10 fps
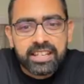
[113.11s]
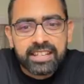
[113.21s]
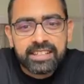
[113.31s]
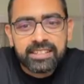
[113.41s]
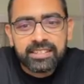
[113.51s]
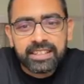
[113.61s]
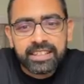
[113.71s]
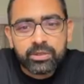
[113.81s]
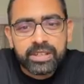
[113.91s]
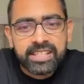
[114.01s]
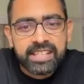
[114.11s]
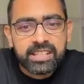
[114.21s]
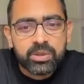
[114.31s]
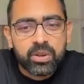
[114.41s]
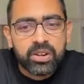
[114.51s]
and I think 26
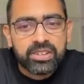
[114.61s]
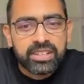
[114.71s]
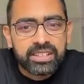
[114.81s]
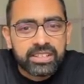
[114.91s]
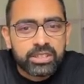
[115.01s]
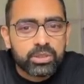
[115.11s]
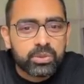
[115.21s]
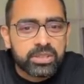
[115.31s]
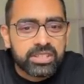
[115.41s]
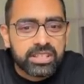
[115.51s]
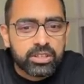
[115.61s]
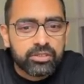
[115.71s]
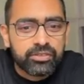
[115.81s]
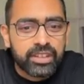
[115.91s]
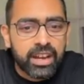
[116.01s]
crore students as
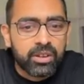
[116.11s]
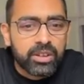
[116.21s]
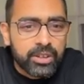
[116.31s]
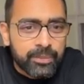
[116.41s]
of now,